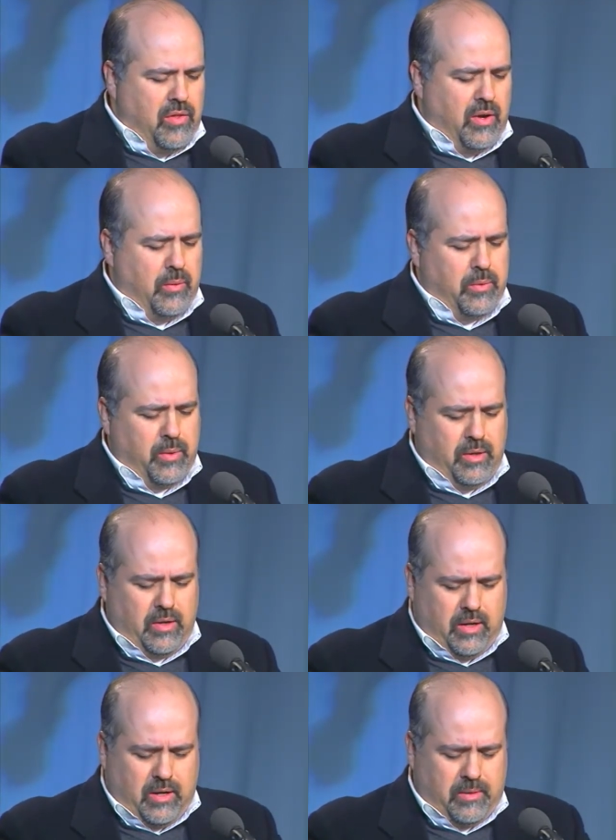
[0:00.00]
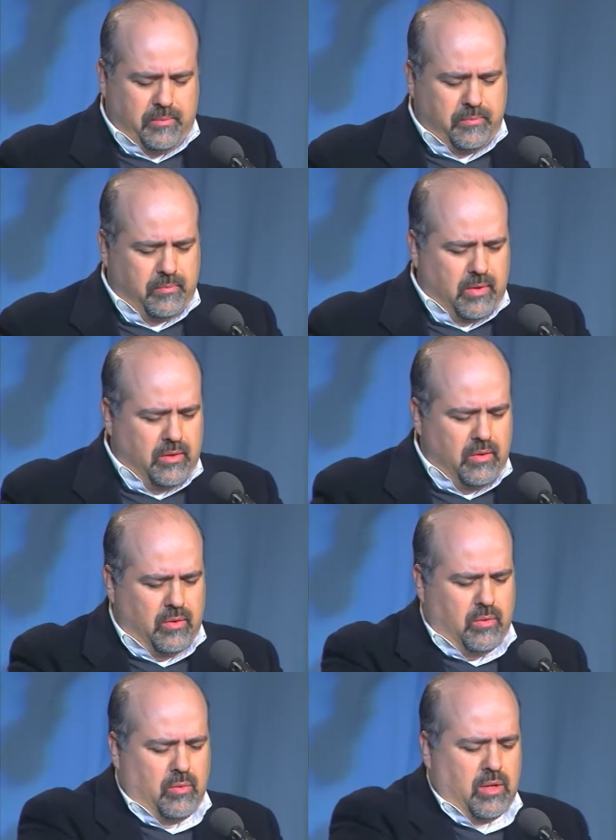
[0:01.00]
thought I would read um,
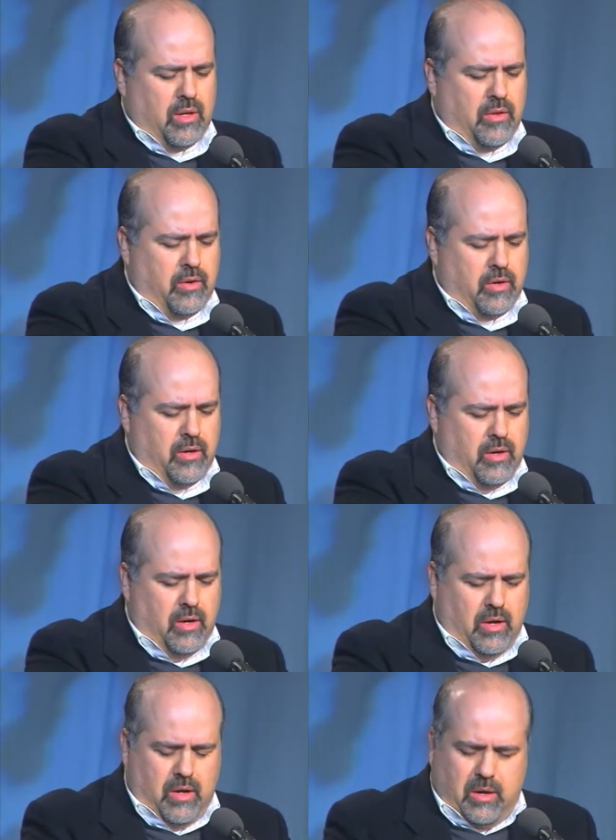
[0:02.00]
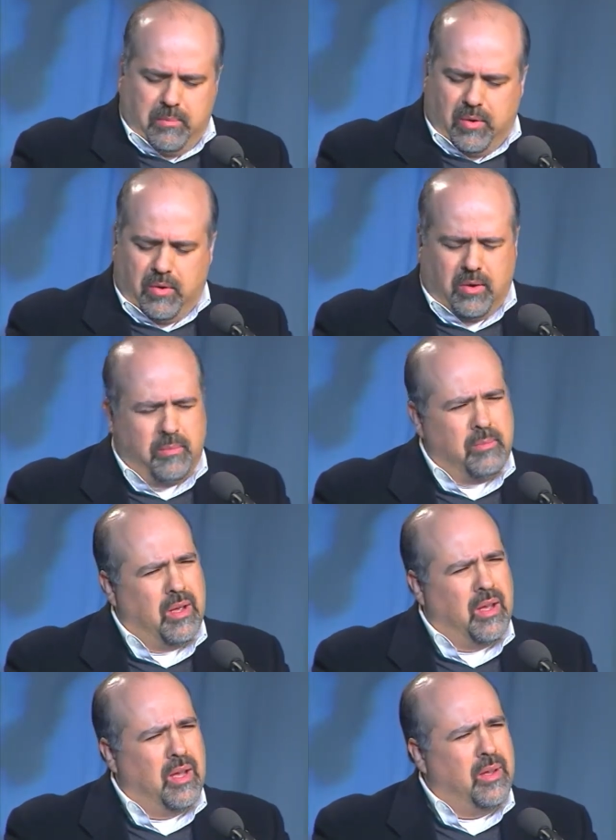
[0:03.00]
one other poem
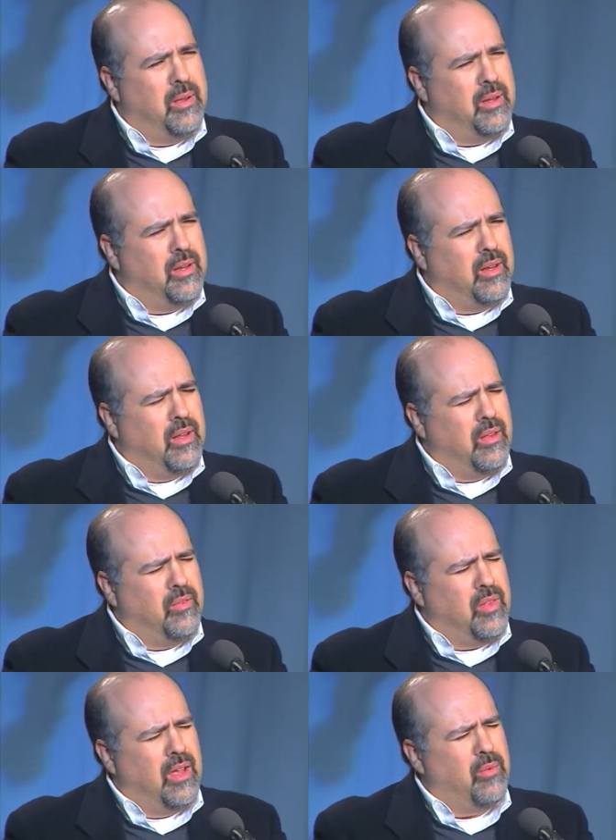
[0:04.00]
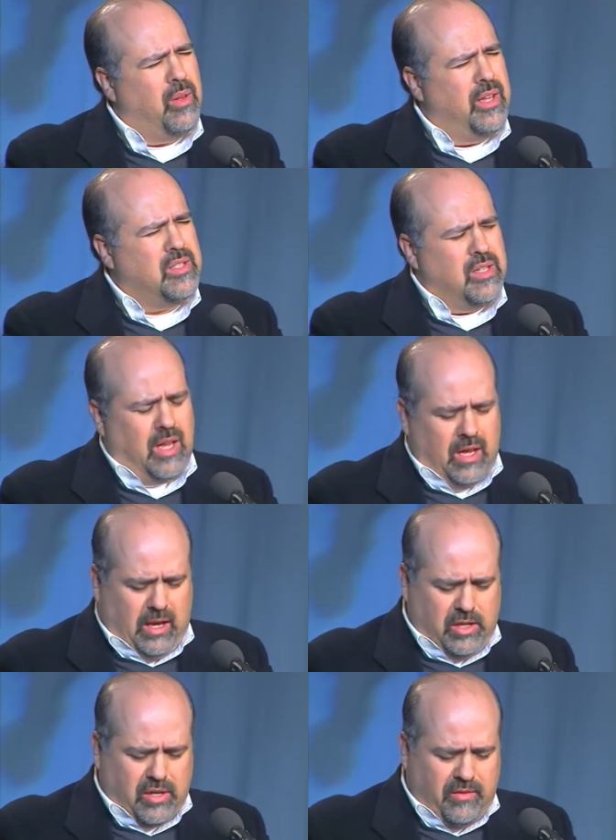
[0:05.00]
uh, that relates to
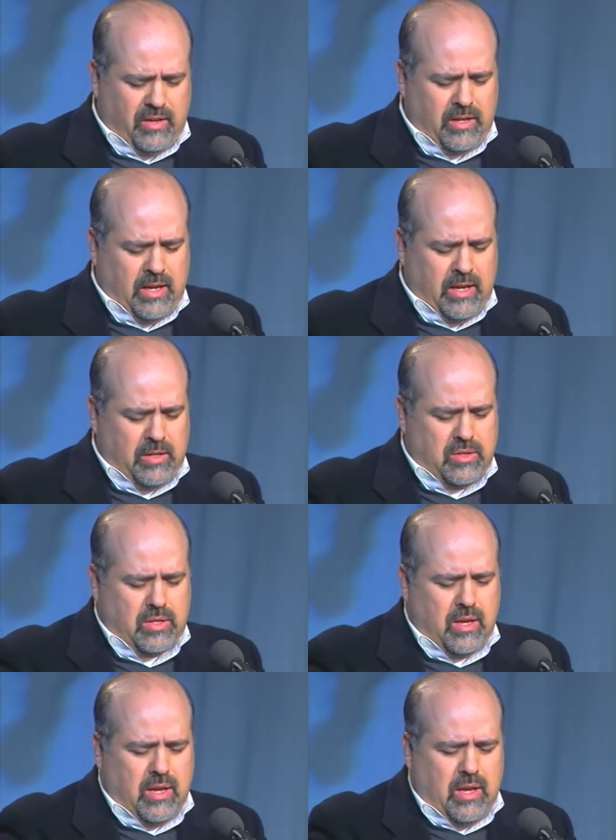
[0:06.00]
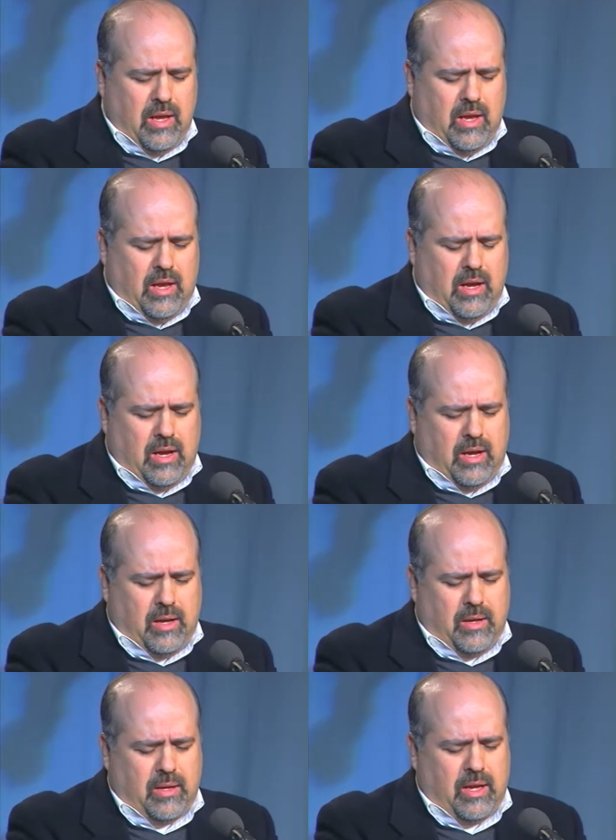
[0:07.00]
HIV and AIDS.
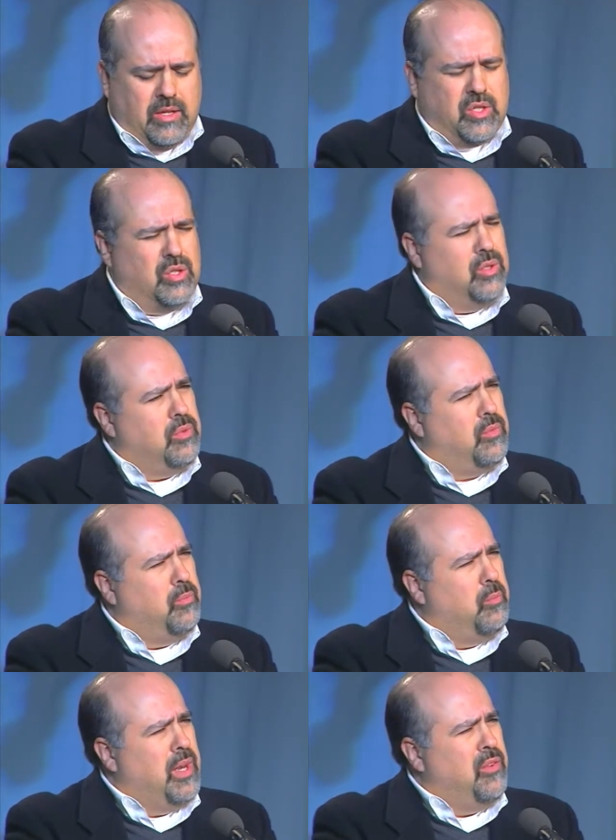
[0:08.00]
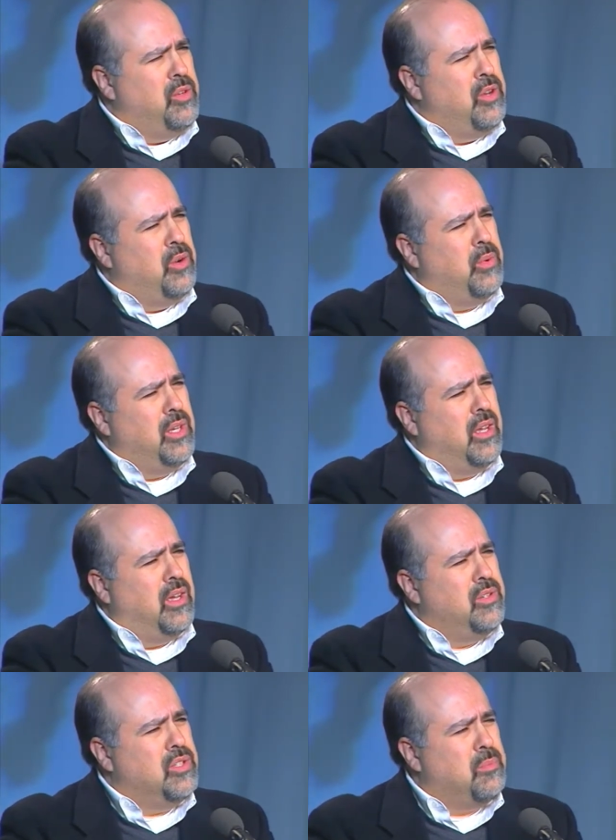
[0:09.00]
Uh, as many of you know, we
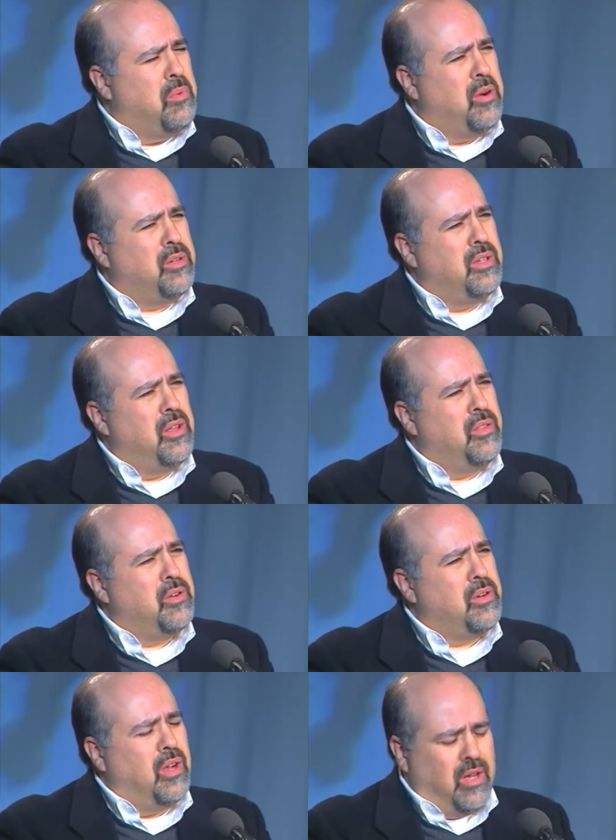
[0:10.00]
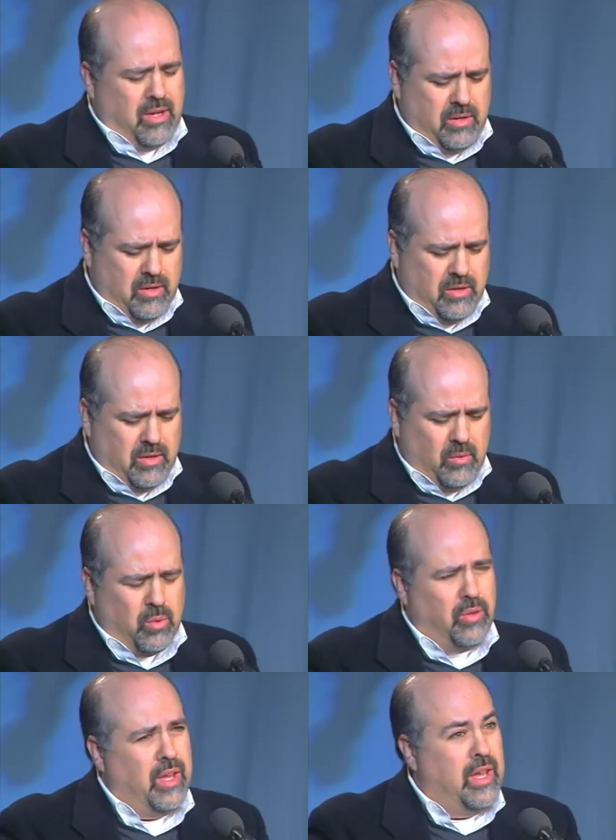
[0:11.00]
uh, just marked another uh,
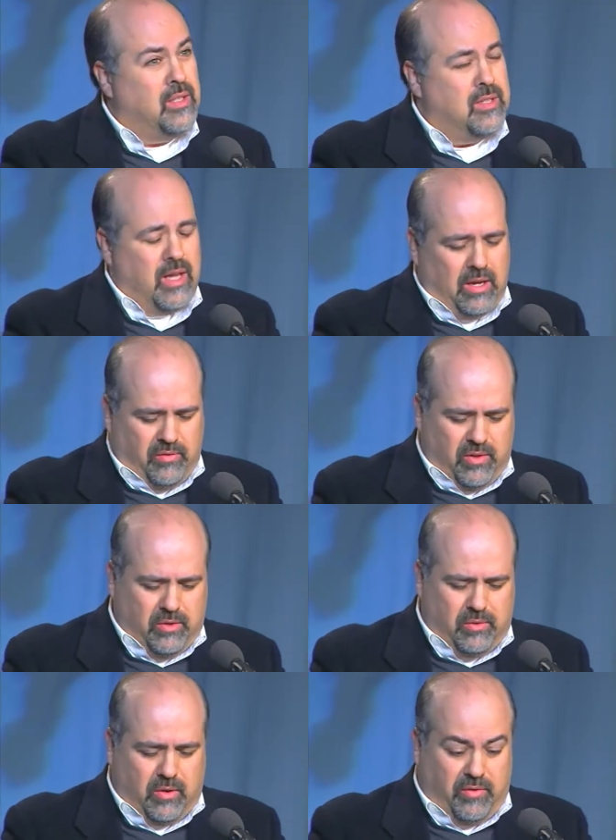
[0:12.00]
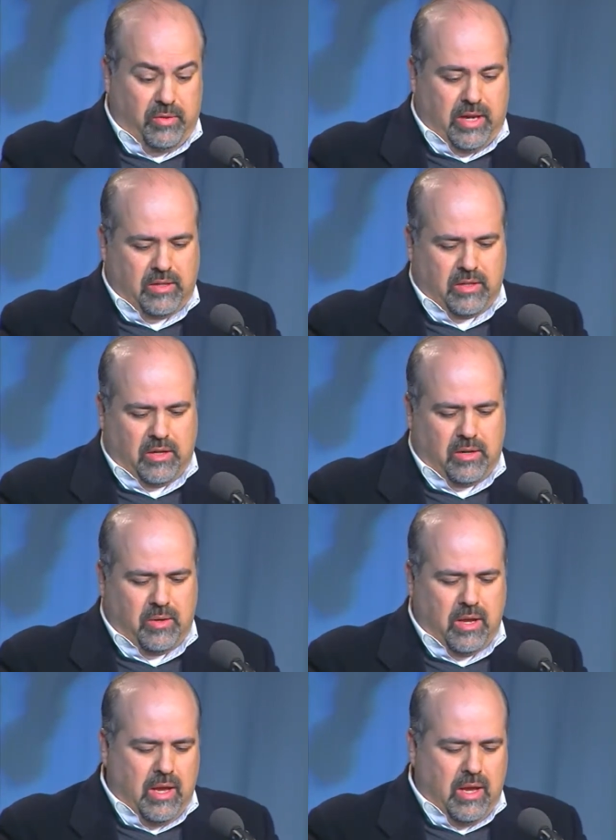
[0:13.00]
World AIDS Day a few a few days ago,